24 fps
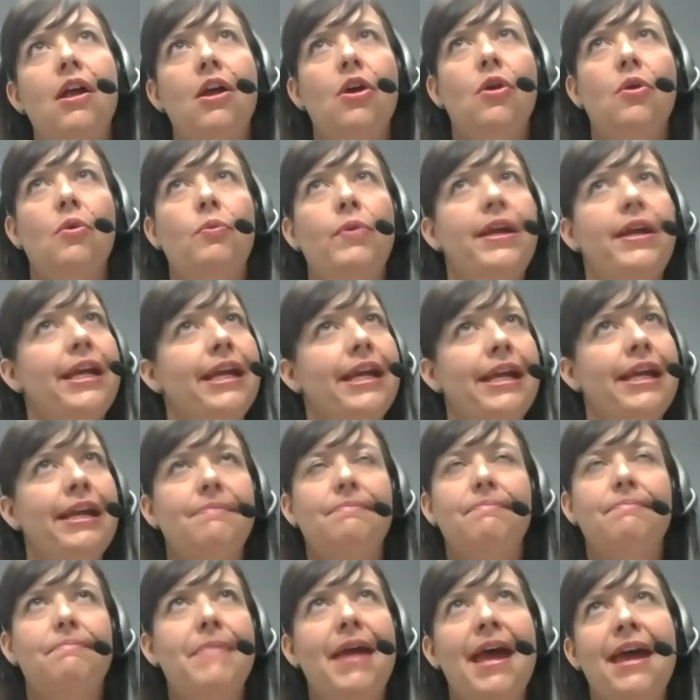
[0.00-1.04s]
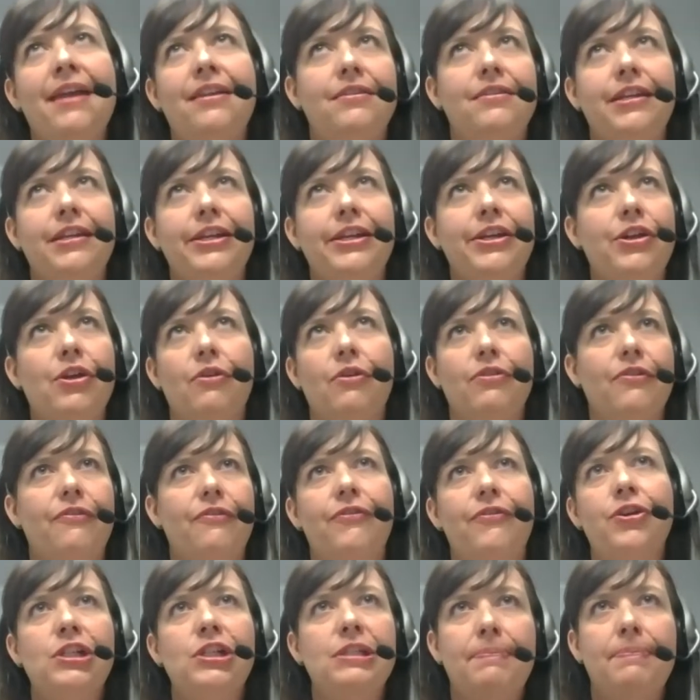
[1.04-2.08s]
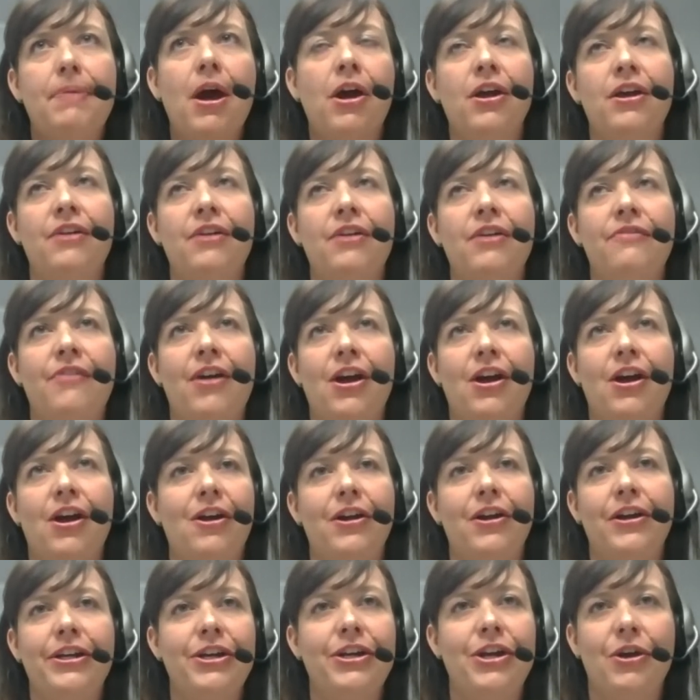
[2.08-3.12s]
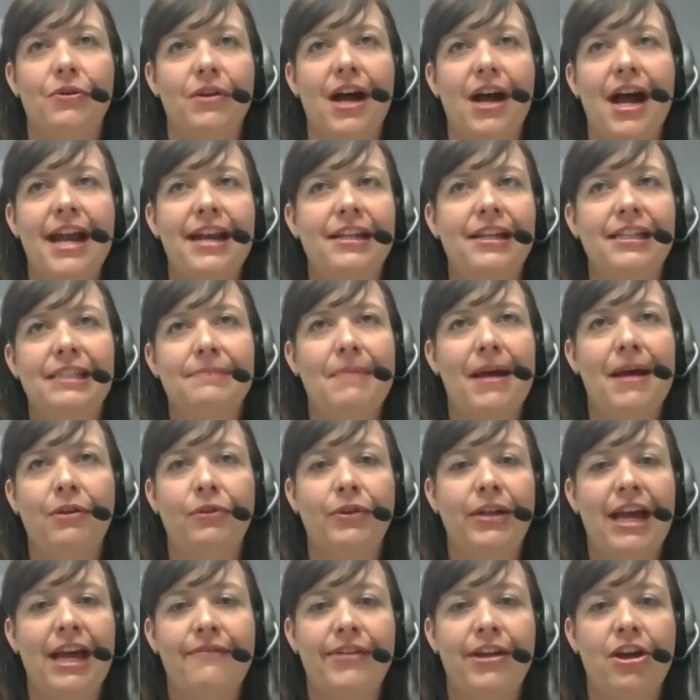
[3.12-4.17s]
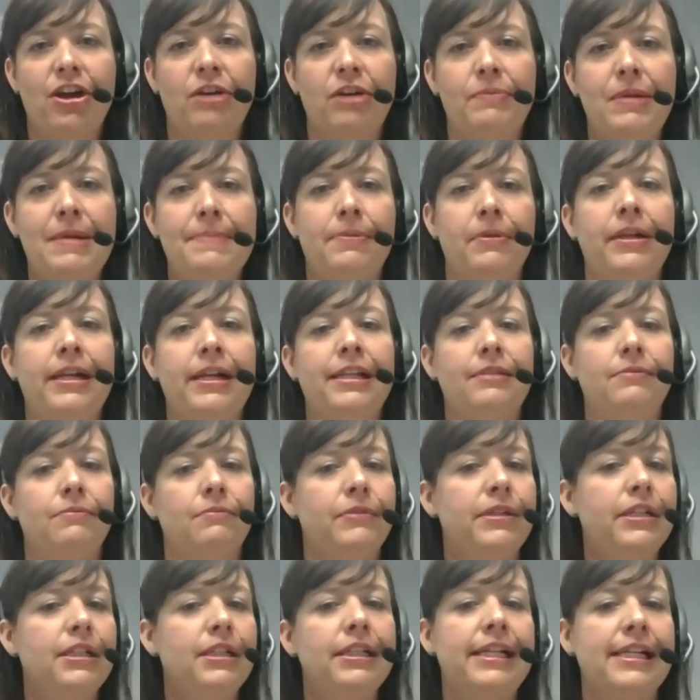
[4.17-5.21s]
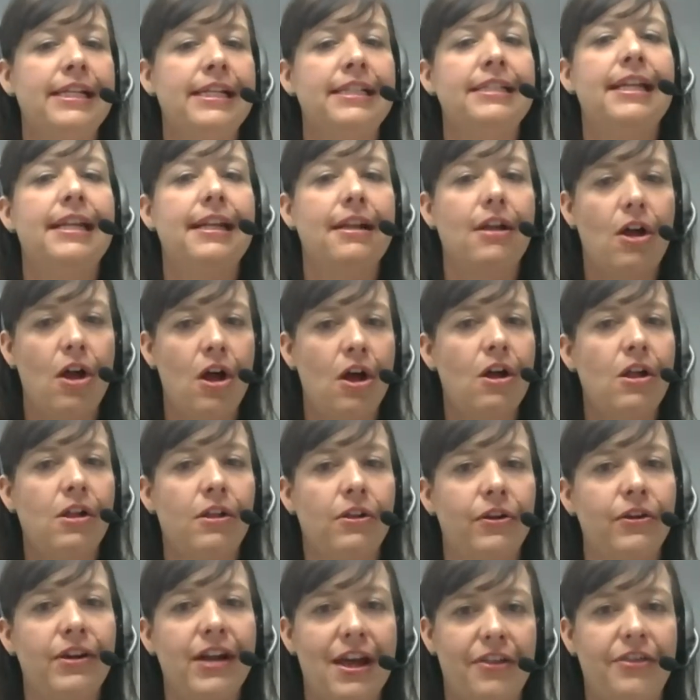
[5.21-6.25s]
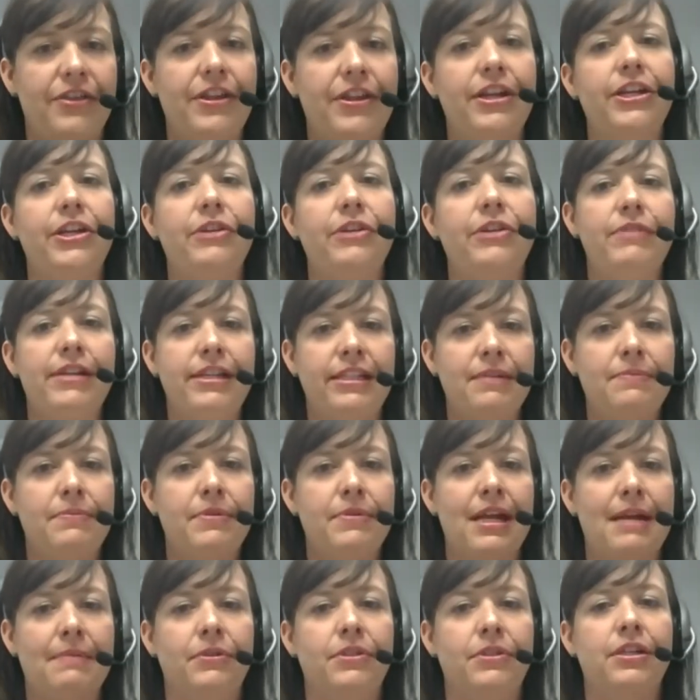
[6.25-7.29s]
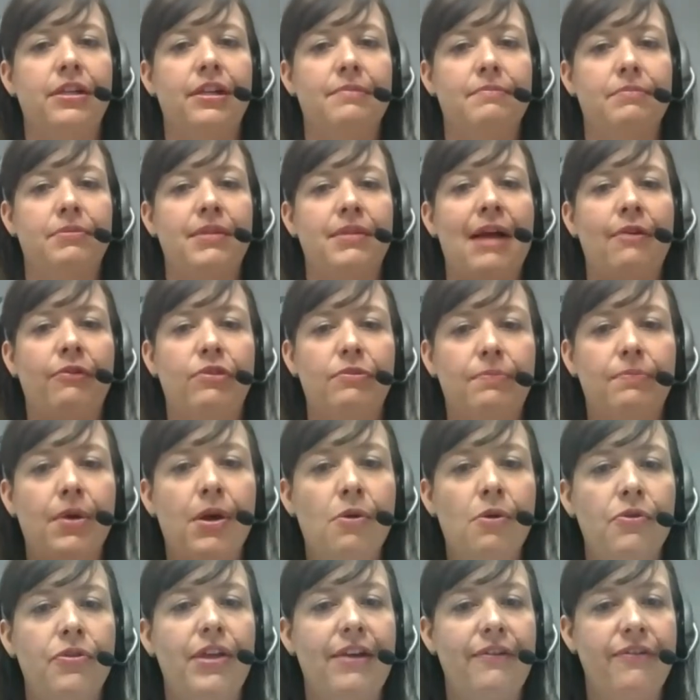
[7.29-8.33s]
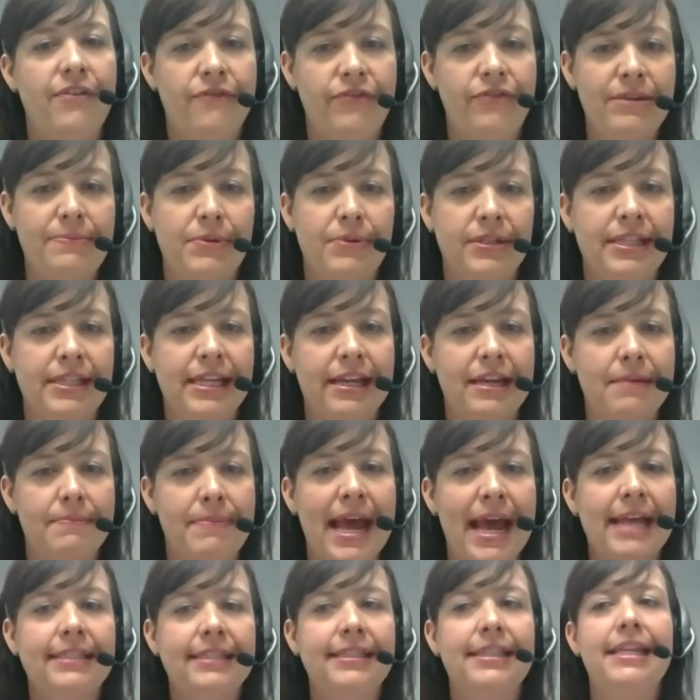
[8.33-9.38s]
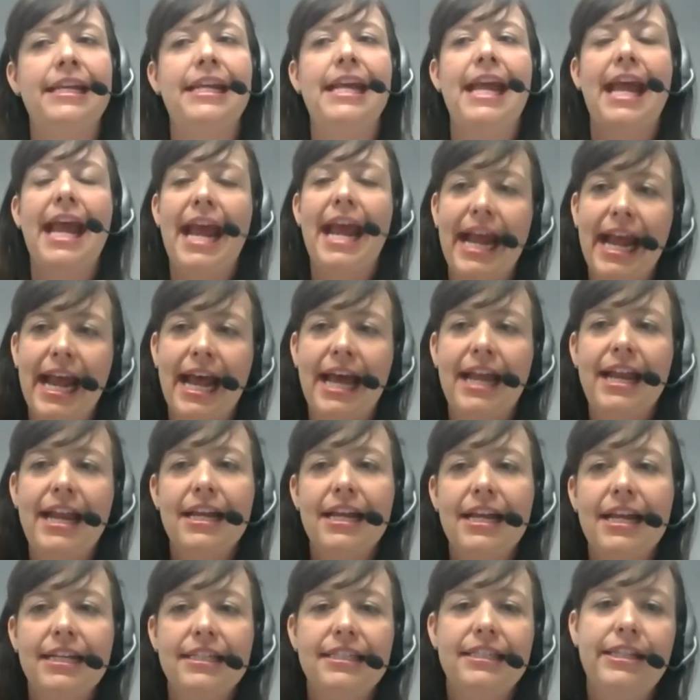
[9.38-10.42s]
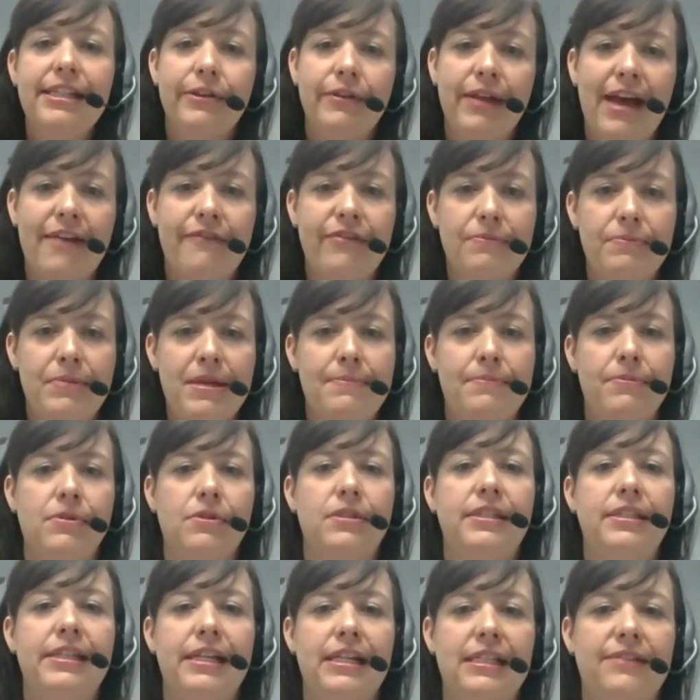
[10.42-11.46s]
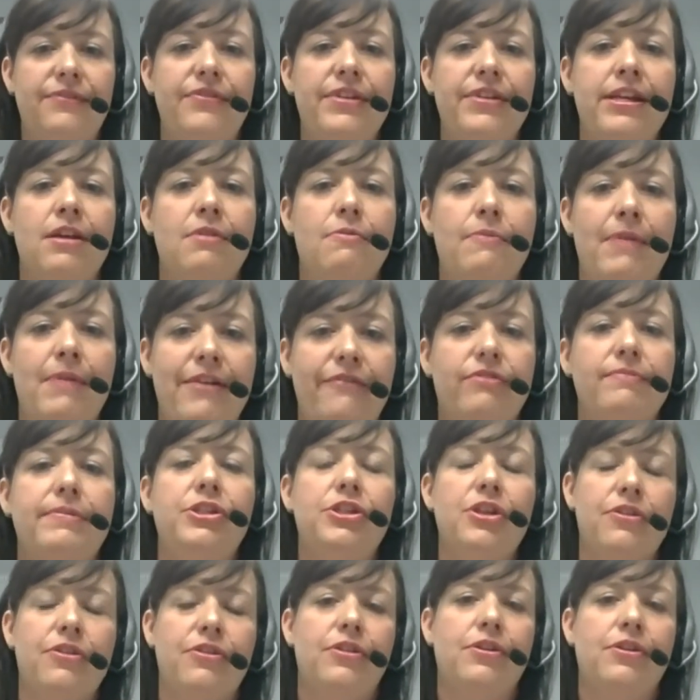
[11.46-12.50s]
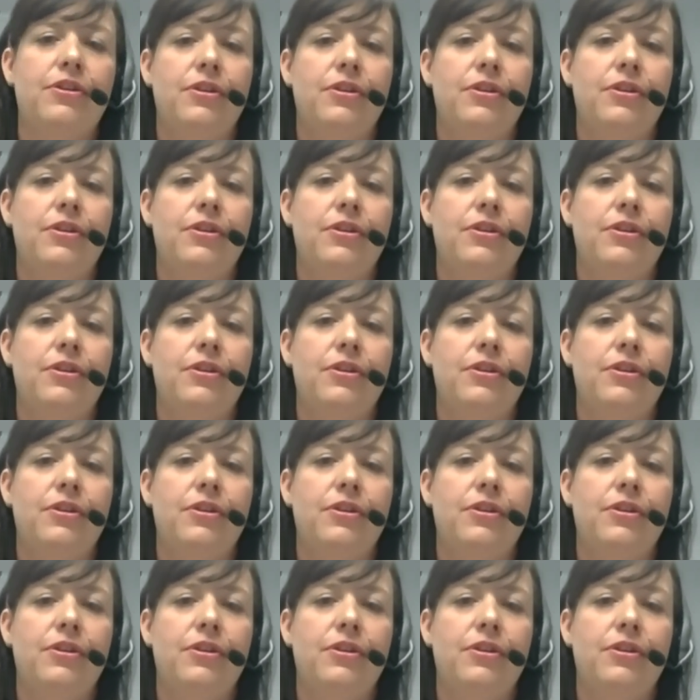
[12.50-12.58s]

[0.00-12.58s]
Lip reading: we met, the first part of our, guidance by only having 100 people. It really is all or nothing. You need to be able to comply with both 50% capacity and still having people 6 feet away from each other.